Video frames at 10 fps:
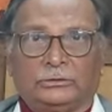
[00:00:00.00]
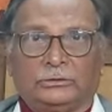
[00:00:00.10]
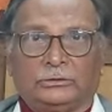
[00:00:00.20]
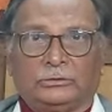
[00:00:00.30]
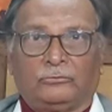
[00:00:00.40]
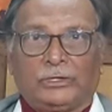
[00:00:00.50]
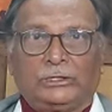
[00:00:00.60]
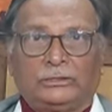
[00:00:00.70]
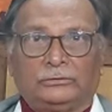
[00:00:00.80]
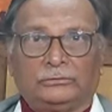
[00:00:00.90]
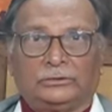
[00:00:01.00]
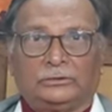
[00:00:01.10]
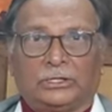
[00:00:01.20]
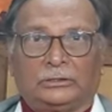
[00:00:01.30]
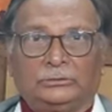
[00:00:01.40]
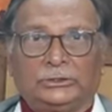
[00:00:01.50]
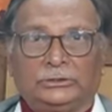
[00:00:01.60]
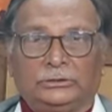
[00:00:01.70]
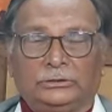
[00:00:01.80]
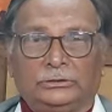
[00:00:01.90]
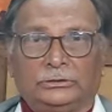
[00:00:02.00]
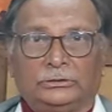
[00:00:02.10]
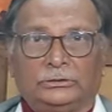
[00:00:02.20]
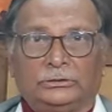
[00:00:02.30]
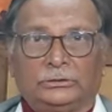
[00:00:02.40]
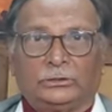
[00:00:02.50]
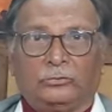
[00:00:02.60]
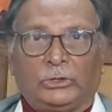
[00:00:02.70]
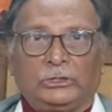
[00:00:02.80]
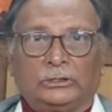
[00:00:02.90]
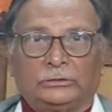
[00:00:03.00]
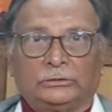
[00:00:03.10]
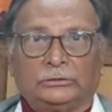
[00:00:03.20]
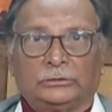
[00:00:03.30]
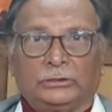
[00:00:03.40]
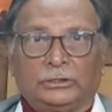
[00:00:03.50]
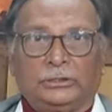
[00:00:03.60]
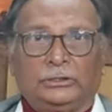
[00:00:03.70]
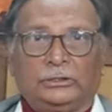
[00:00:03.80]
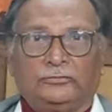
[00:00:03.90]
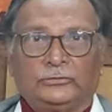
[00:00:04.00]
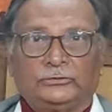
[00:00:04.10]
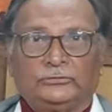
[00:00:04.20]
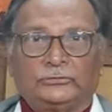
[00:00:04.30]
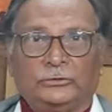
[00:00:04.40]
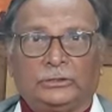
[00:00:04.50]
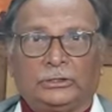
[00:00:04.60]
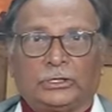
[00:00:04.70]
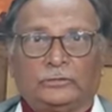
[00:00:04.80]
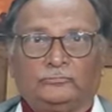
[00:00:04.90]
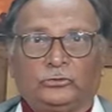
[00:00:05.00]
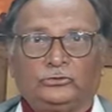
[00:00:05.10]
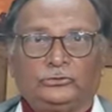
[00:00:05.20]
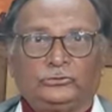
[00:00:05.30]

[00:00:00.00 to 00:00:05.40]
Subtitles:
Well done, Indian Army. Well done, Indian Defence and Armed Forces.